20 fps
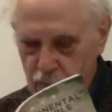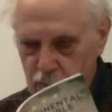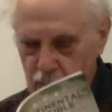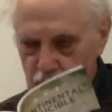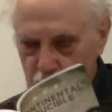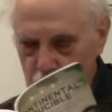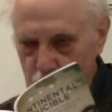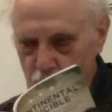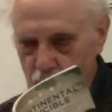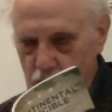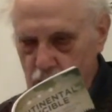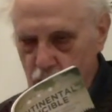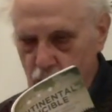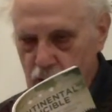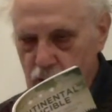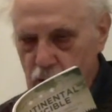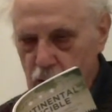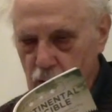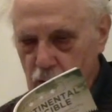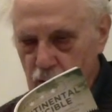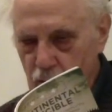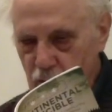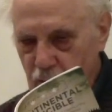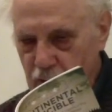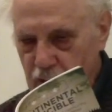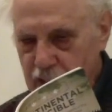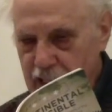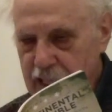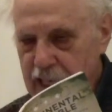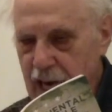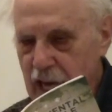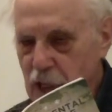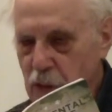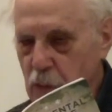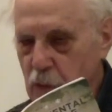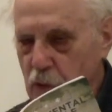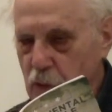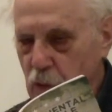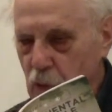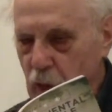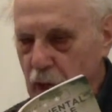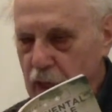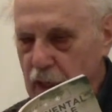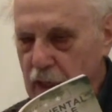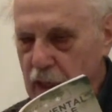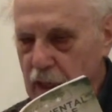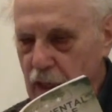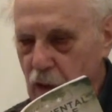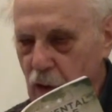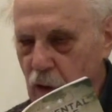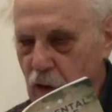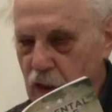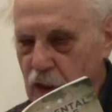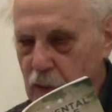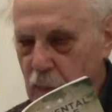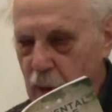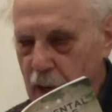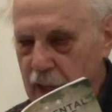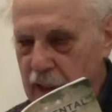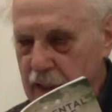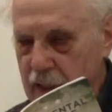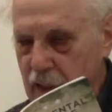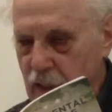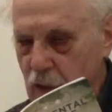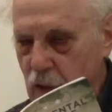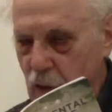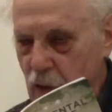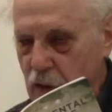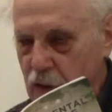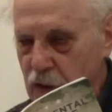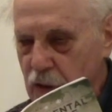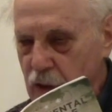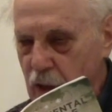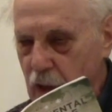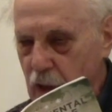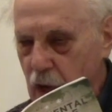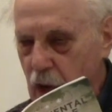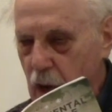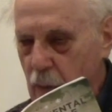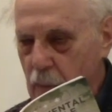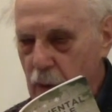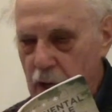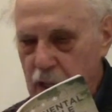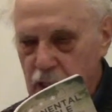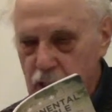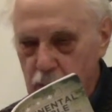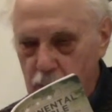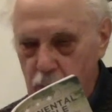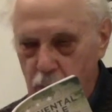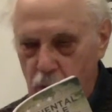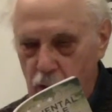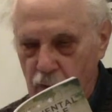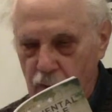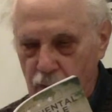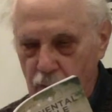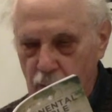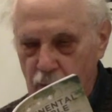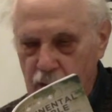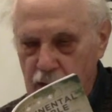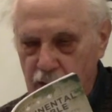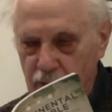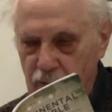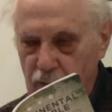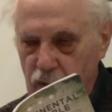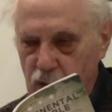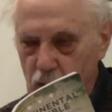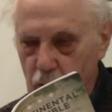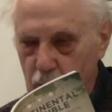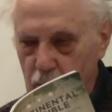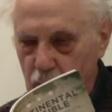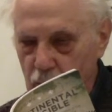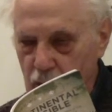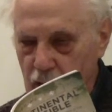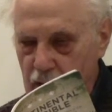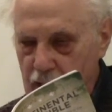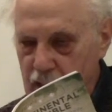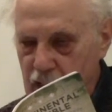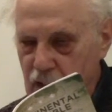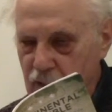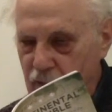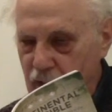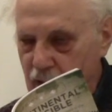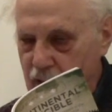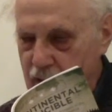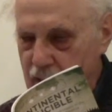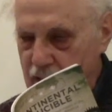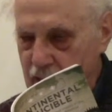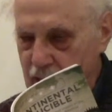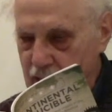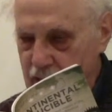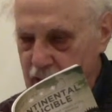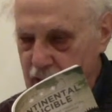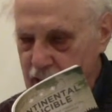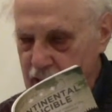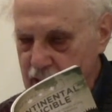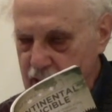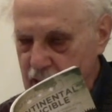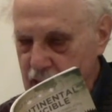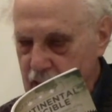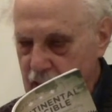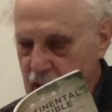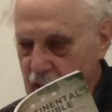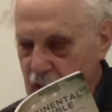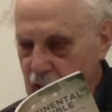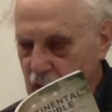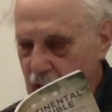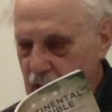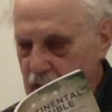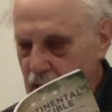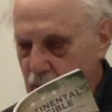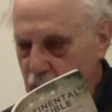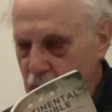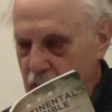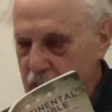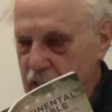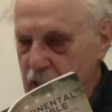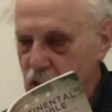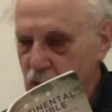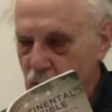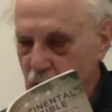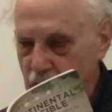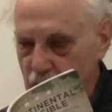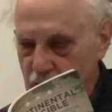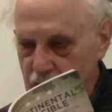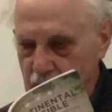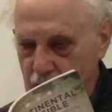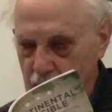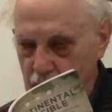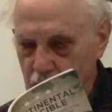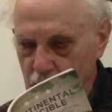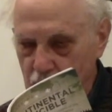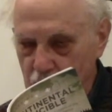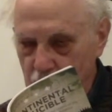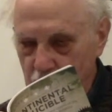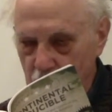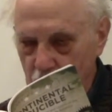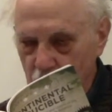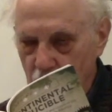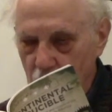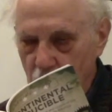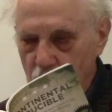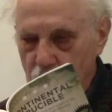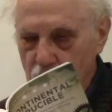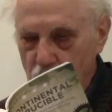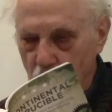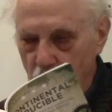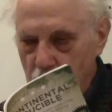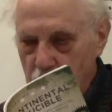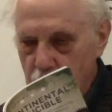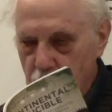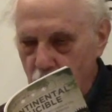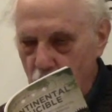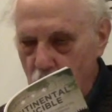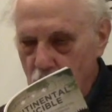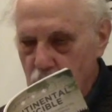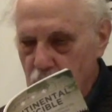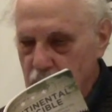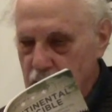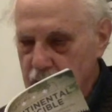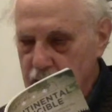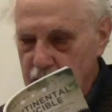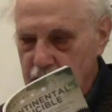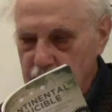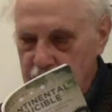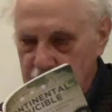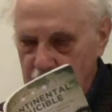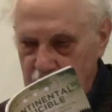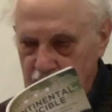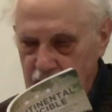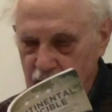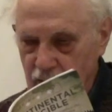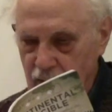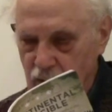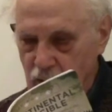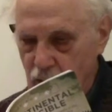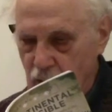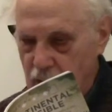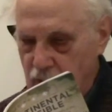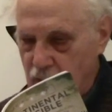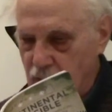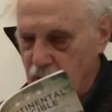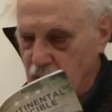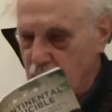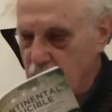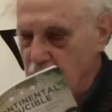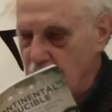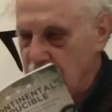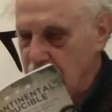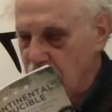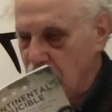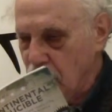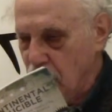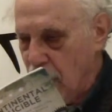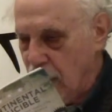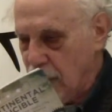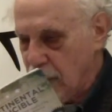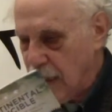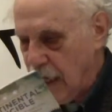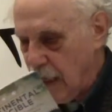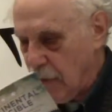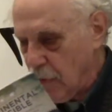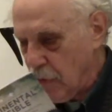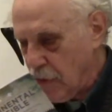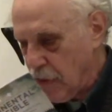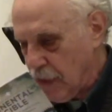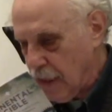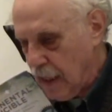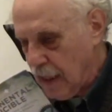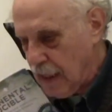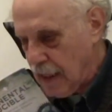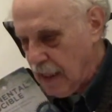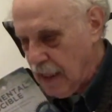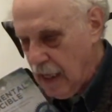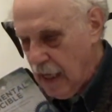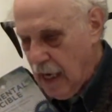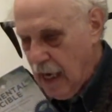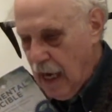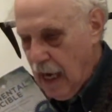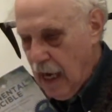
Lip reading: from the book, conservative think tanks were created or expanded by support from different corporations, foundations, and the Business Roundtable. John Post, the executive director of the Business Roundtable, stated,